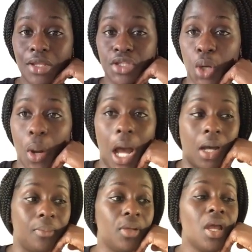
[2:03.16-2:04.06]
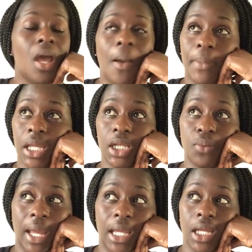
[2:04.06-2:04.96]
So, um, but
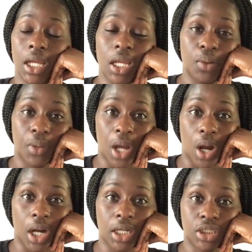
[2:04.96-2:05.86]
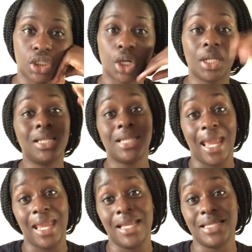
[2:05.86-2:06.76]
anyway, here we are thirty
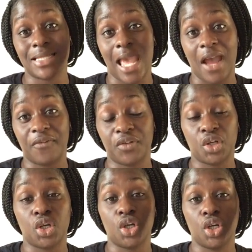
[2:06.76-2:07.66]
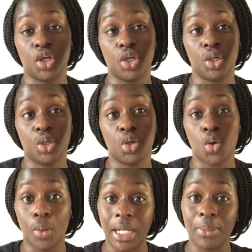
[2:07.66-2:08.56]
days after
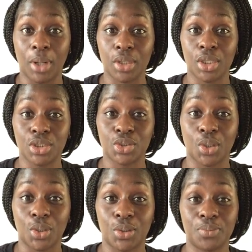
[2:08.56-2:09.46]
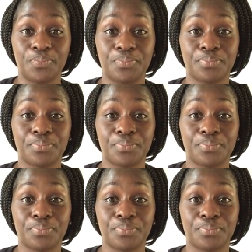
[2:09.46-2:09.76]
quitting birth control.